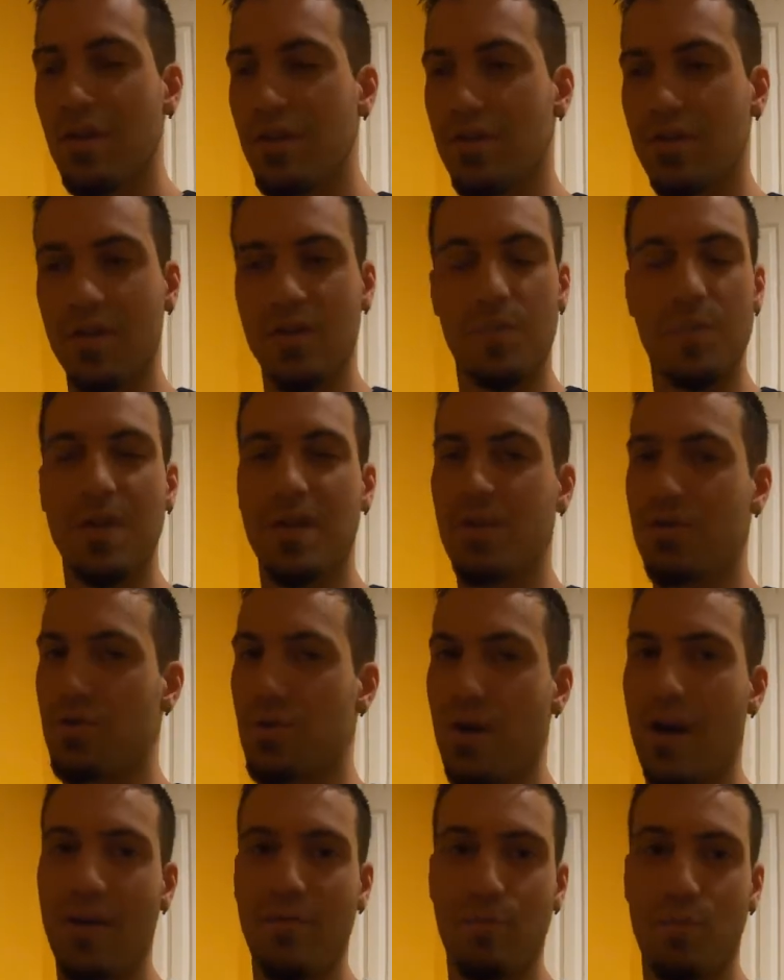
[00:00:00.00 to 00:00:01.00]
just because you
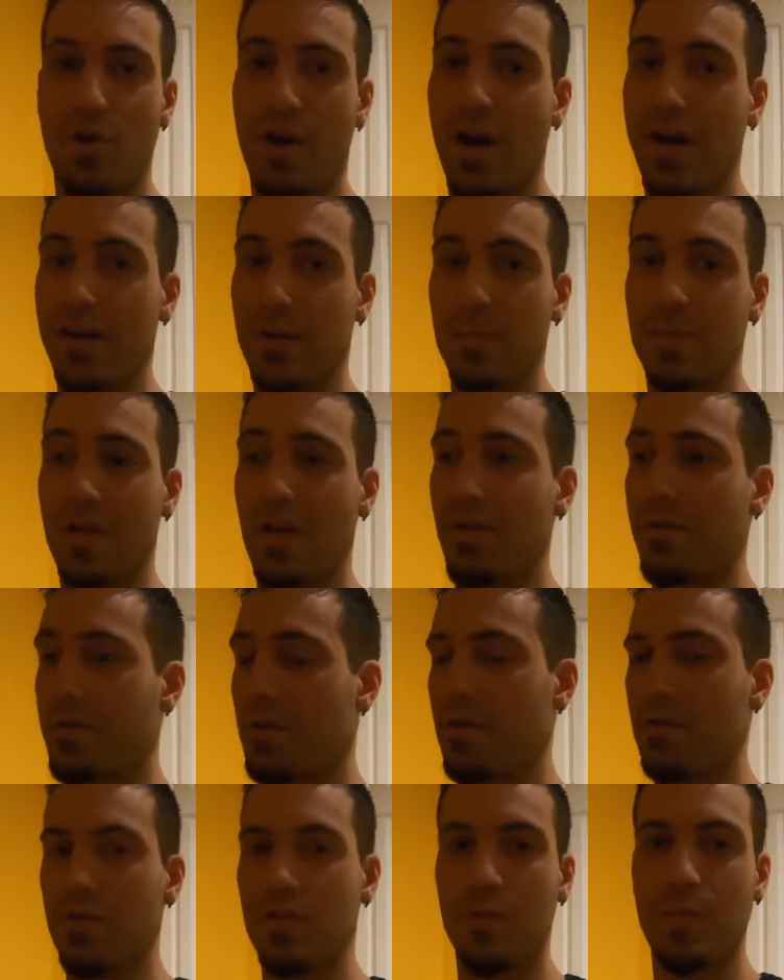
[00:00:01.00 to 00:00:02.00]
have more items out
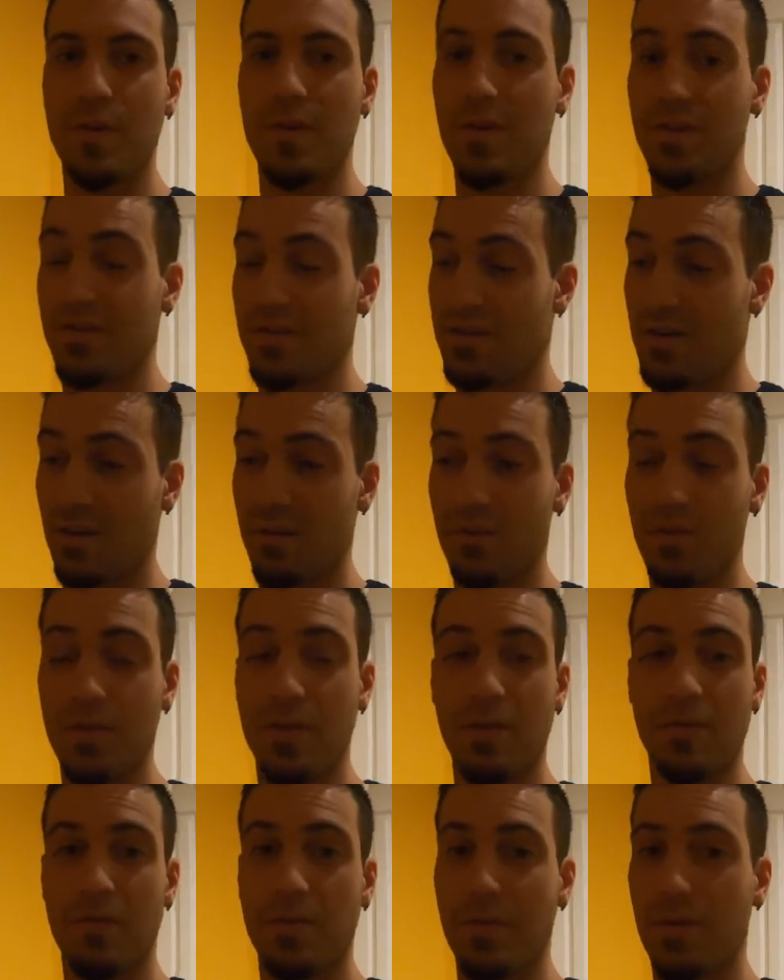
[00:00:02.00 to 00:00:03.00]
there, just because instead of
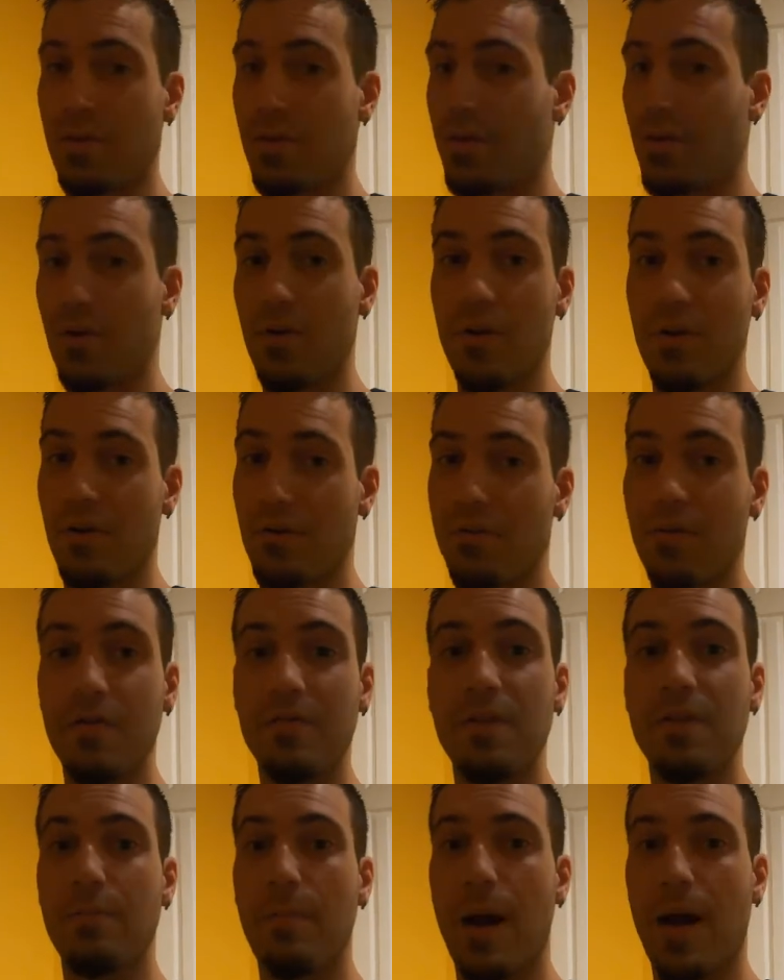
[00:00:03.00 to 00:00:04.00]
looking for the 30 or
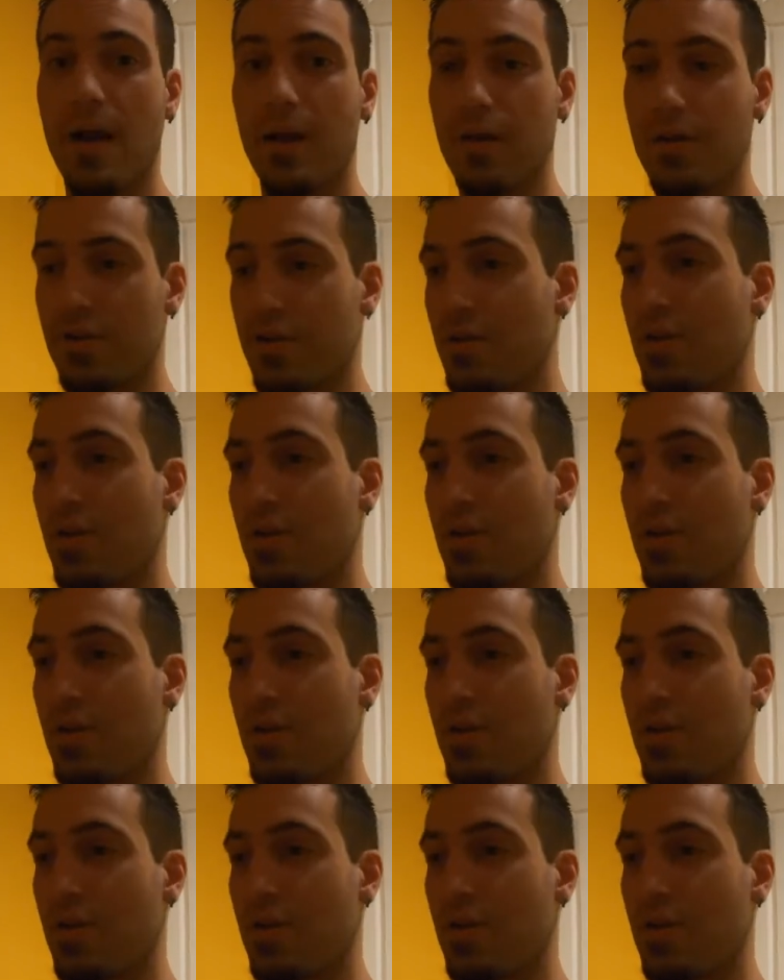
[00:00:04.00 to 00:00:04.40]
50 buyers,